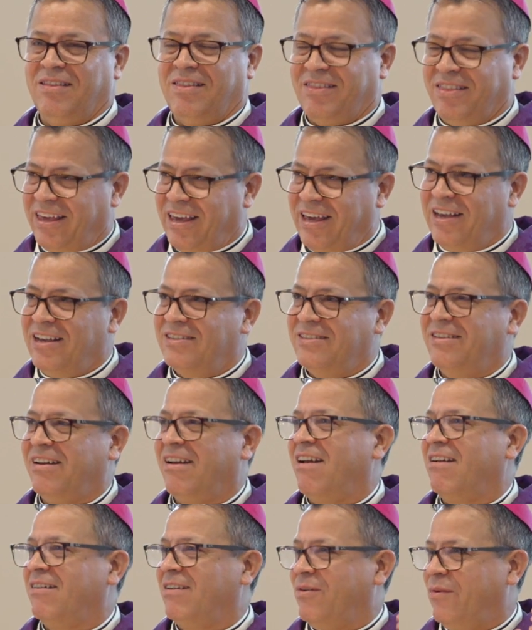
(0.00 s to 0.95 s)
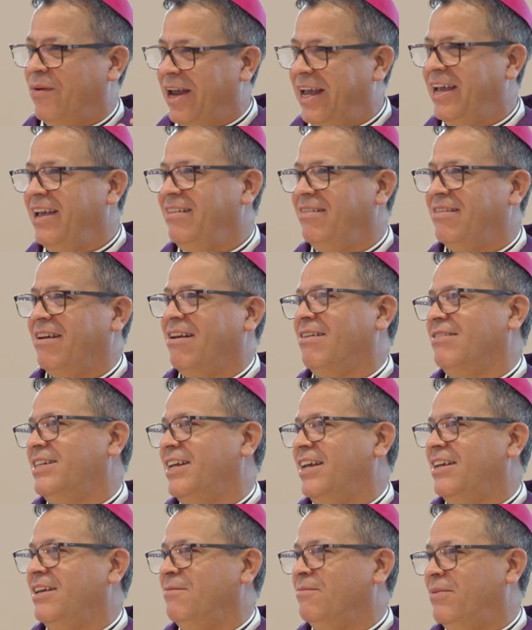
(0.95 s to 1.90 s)
things that are great that are
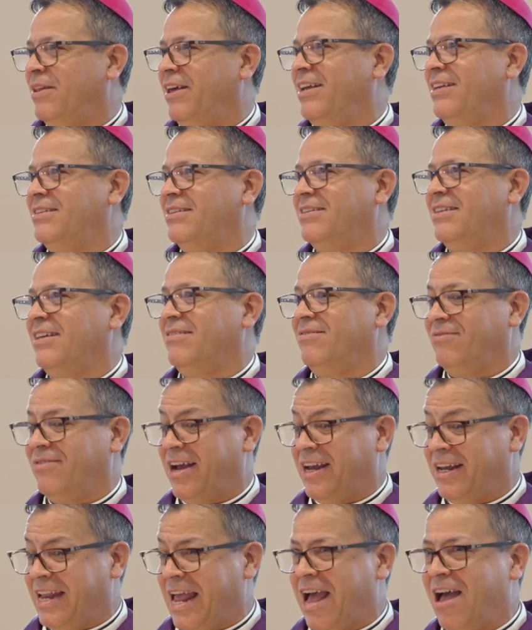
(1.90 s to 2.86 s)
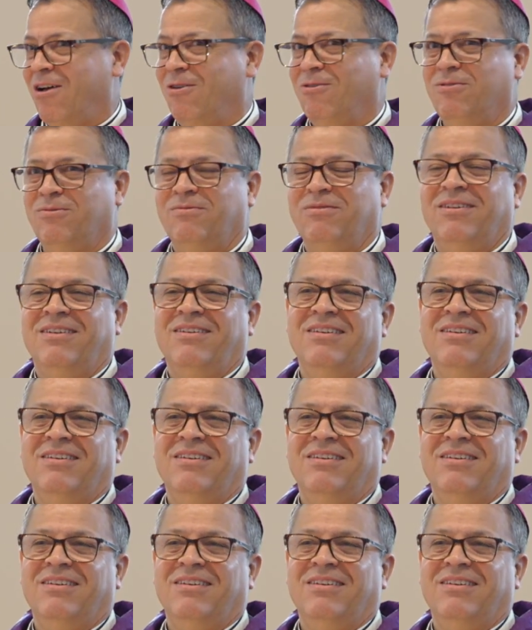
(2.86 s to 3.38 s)
taking place right now?